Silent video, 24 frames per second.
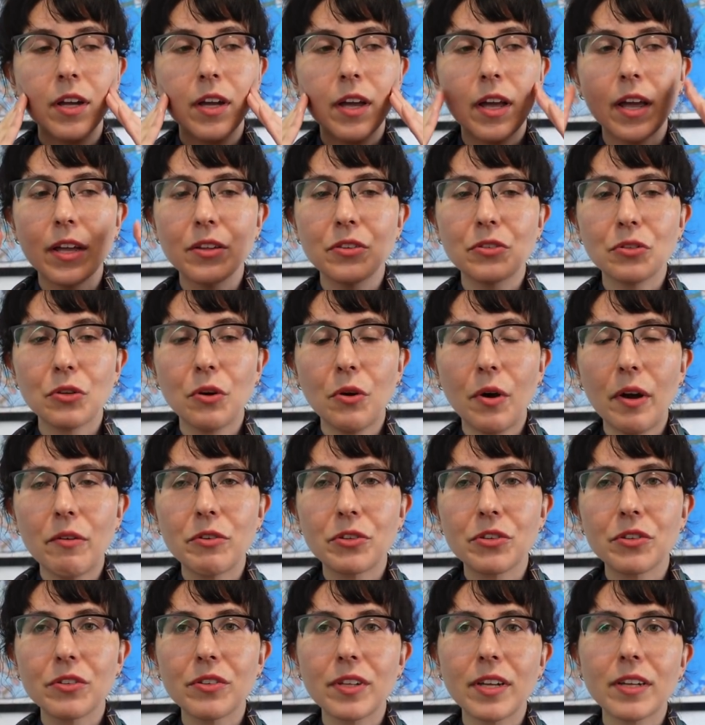And so I
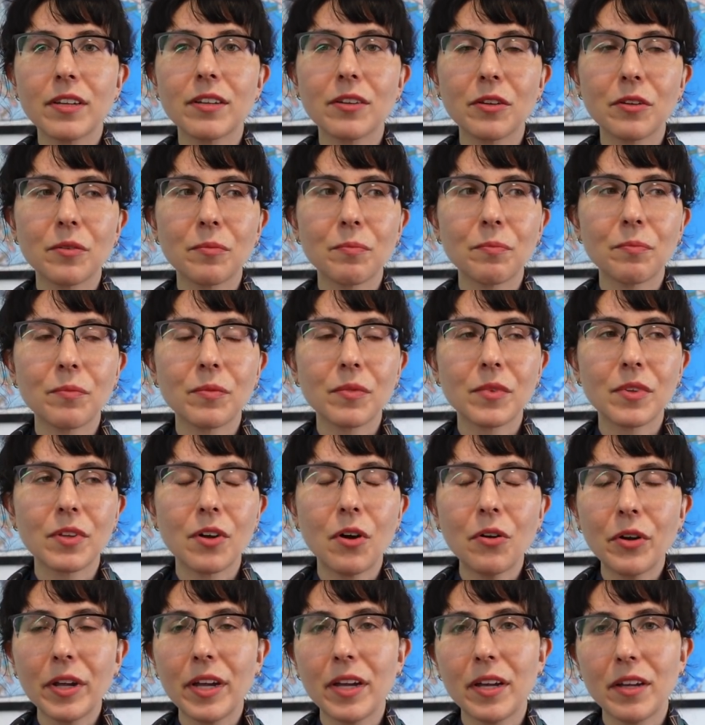was just like,
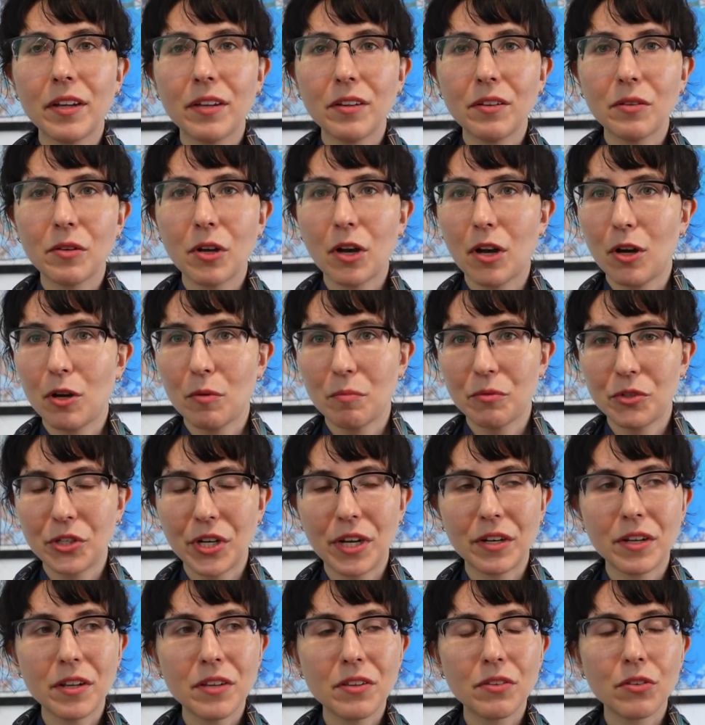okay, uh,
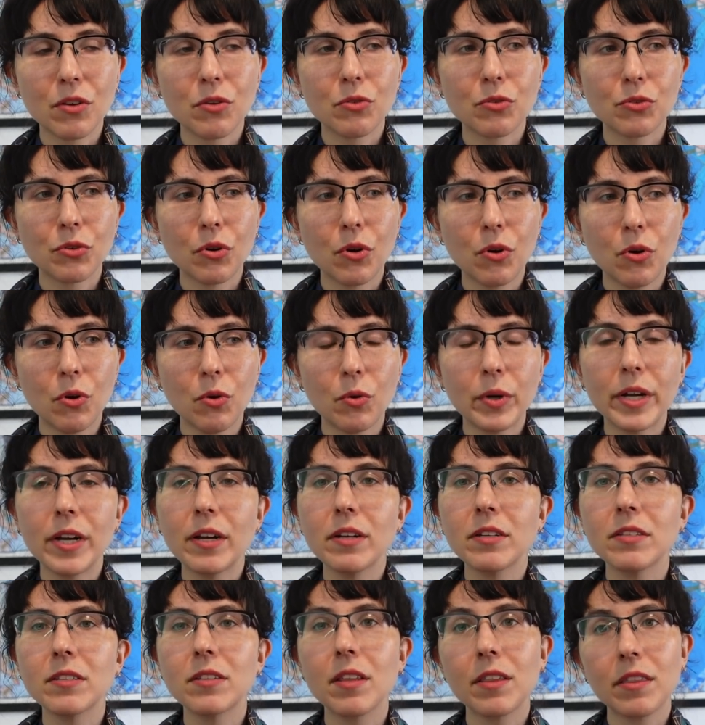Janice, so
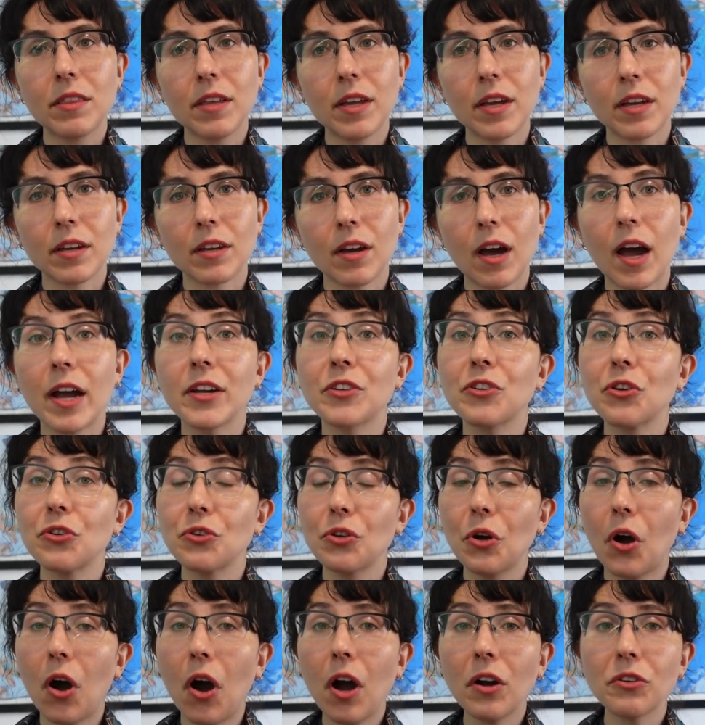here's the thing. I
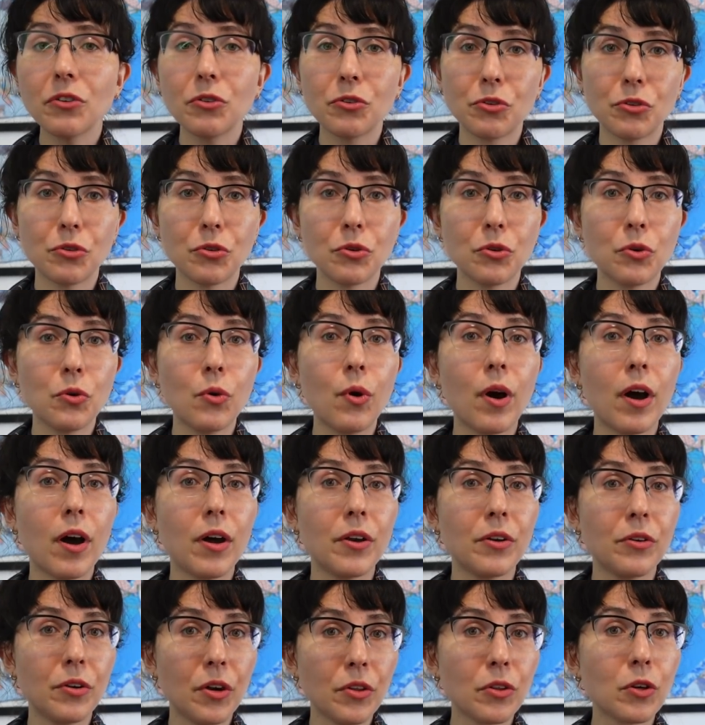talked to
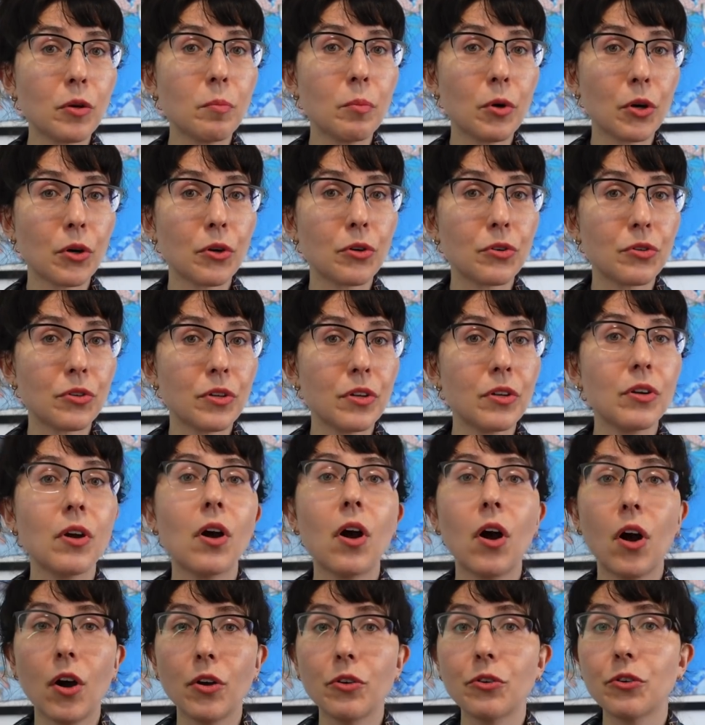another
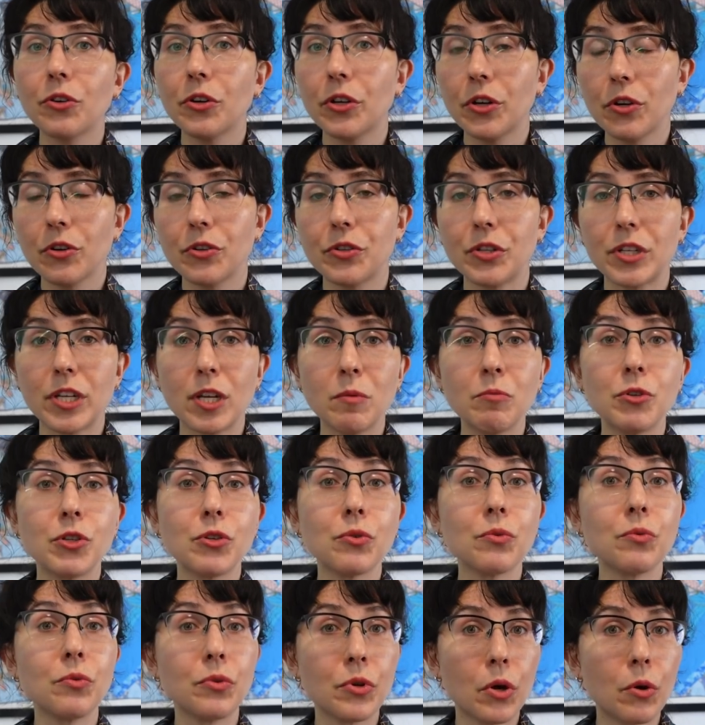person under your team. Do
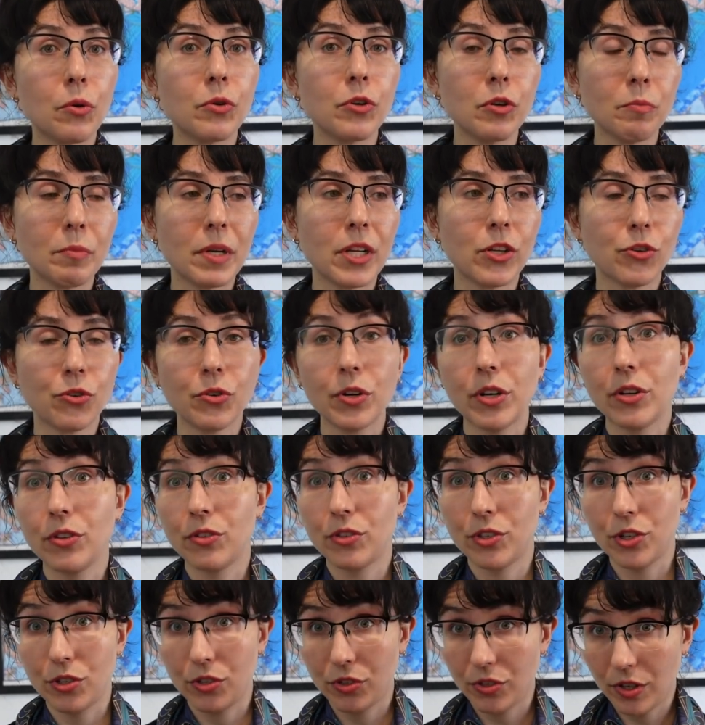you know Dimitri? And
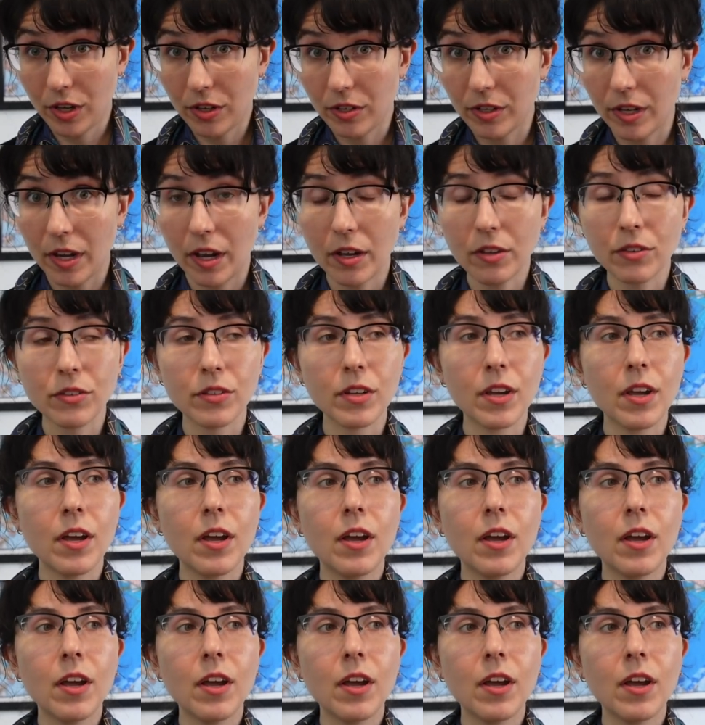she said yes.